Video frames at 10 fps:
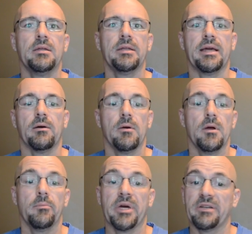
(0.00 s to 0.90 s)
Now,
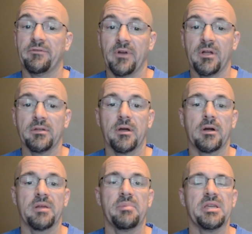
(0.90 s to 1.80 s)
by default,
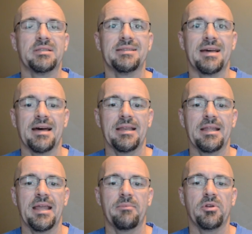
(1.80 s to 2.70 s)
RDP is not
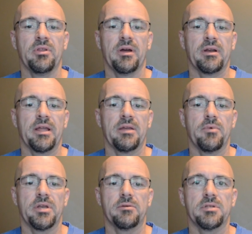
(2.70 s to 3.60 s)
enabled on any
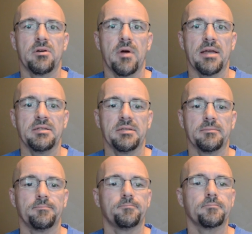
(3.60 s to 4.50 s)
Windows OS,
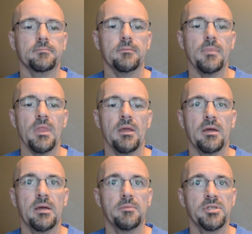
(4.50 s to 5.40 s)

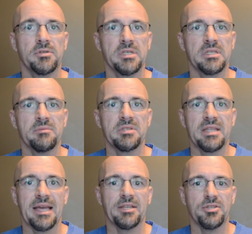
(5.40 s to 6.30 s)
so systems
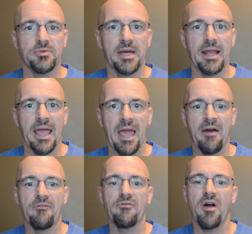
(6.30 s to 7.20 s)
that do not
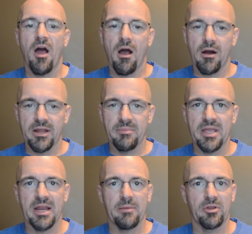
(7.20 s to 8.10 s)
have RDP
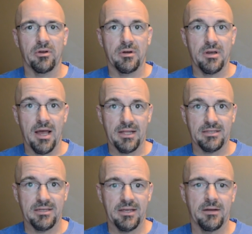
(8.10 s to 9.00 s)
enabled are
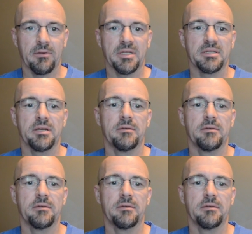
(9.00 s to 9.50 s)
not at risk.